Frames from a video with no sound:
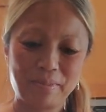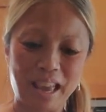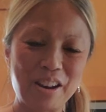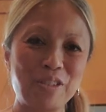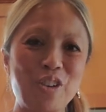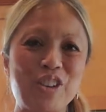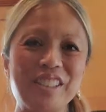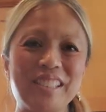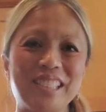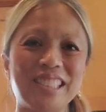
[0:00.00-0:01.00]
And of course,
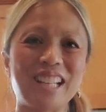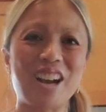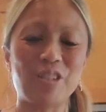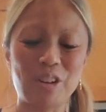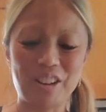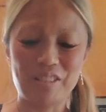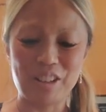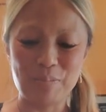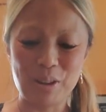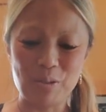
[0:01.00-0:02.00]
this is not going
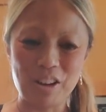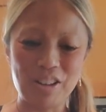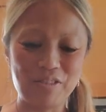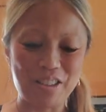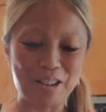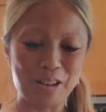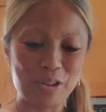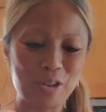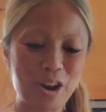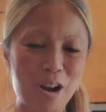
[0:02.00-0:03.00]
to be one of the
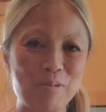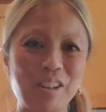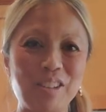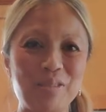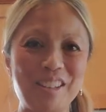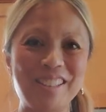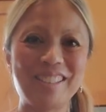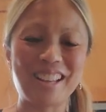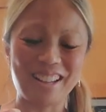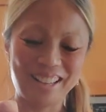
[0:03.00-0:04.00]
low-carb recipes
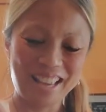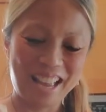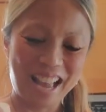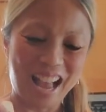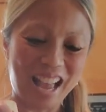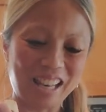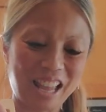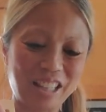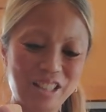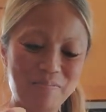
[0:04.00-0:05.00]
that I
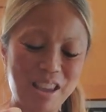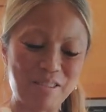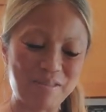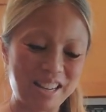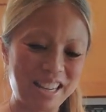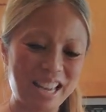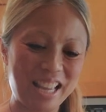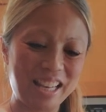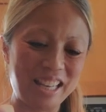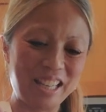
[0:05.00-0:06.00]
like to make, but
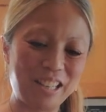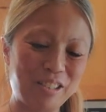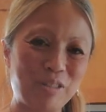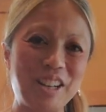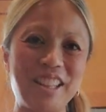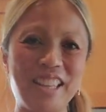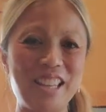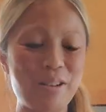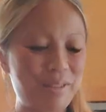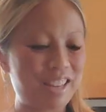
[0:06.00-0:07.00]
again, it is one of the
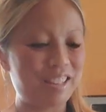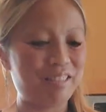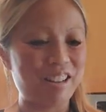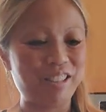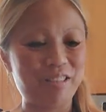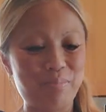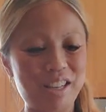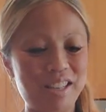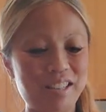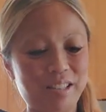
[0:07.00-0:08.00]
yummiest
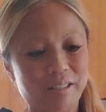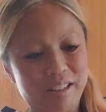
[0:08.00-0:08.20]
recipes.